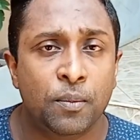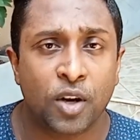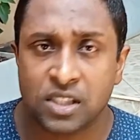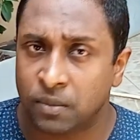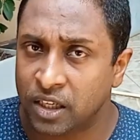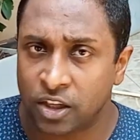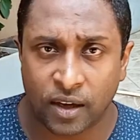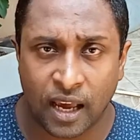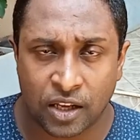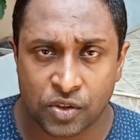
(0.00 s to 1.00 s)
possible in
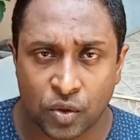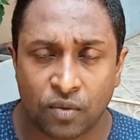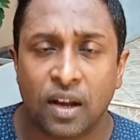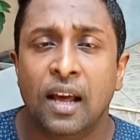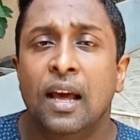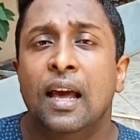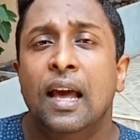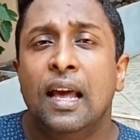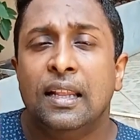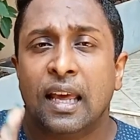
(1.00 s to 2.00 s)
your gas stove.
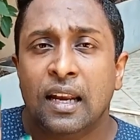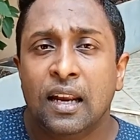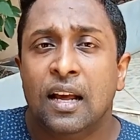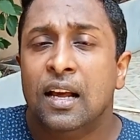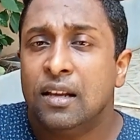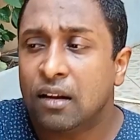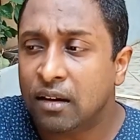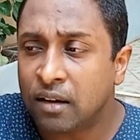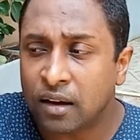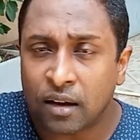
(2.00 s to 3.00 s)
Then
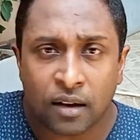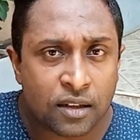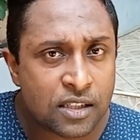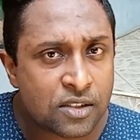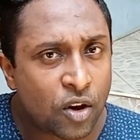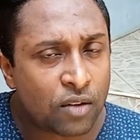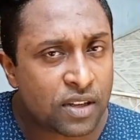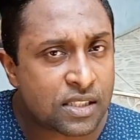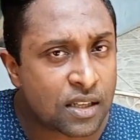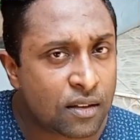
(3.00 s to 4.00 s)
dissolve
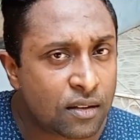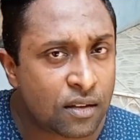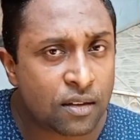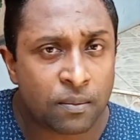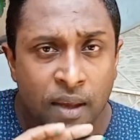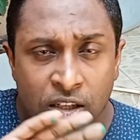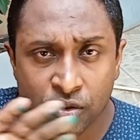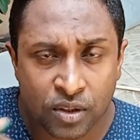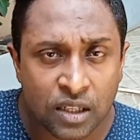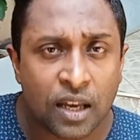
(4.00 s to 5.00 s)
it. Make
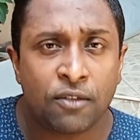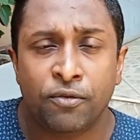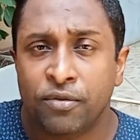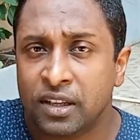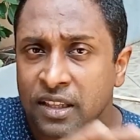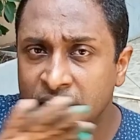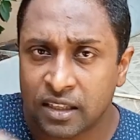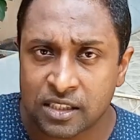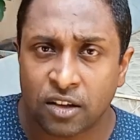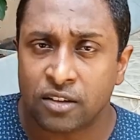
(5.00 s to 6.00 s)
sure
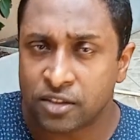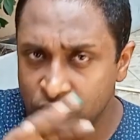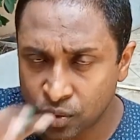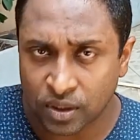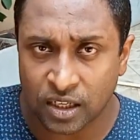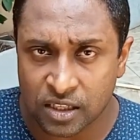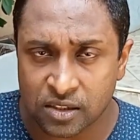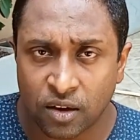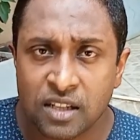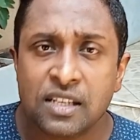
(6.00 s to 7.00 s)
everything dissolves, the sugar
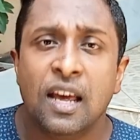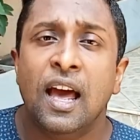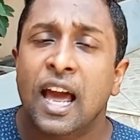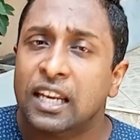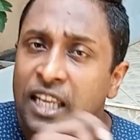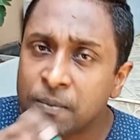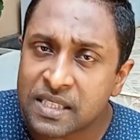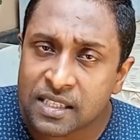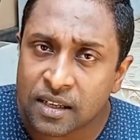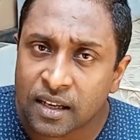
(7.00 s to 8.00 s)
dissolves, and keep
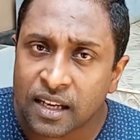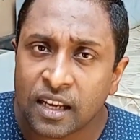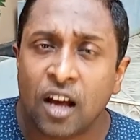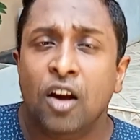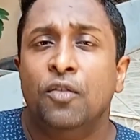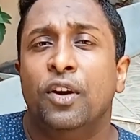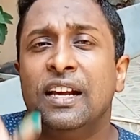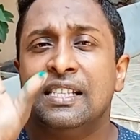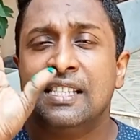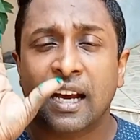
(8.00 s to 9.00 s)
stirring for
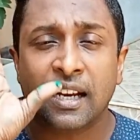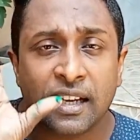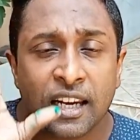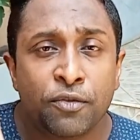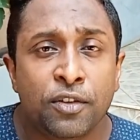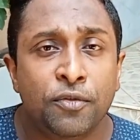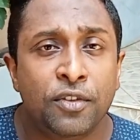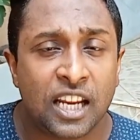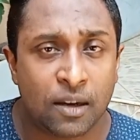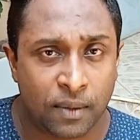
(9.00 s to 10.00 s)
exactly
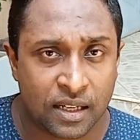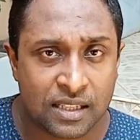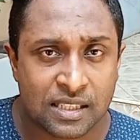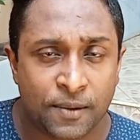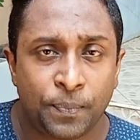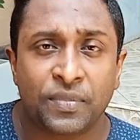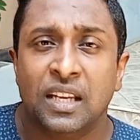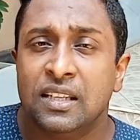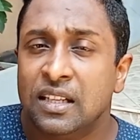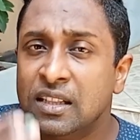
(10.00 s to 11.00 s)
15 minutes.
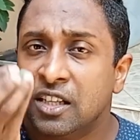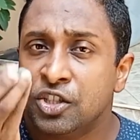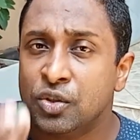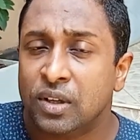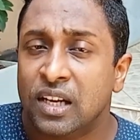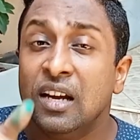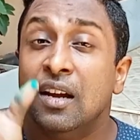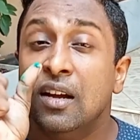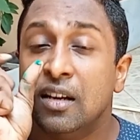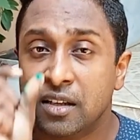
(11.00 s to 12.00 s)
Till the sugar
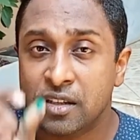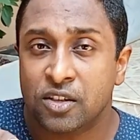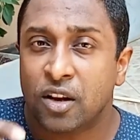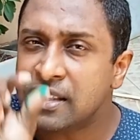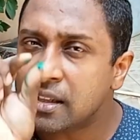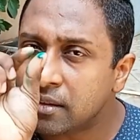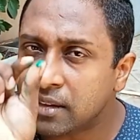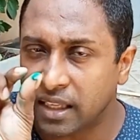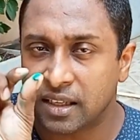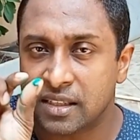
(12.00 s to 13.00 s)
dissolves
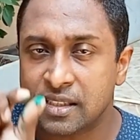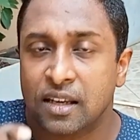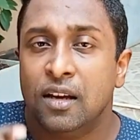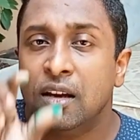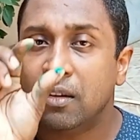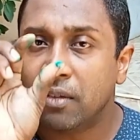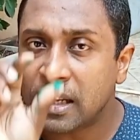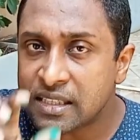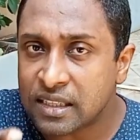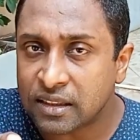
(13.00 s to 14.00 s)
and thickens.
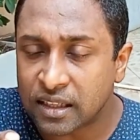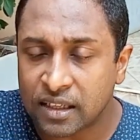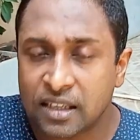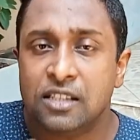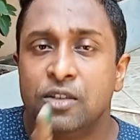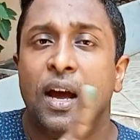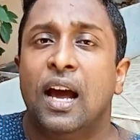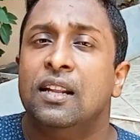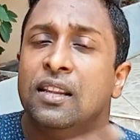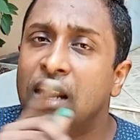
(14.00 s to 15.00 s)
Once it thickens, you
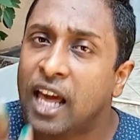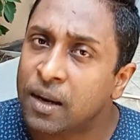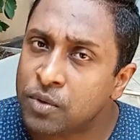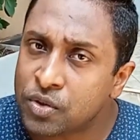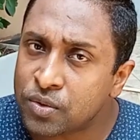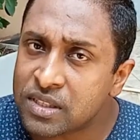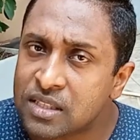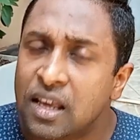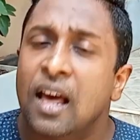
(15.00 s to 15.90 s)
add the lime juice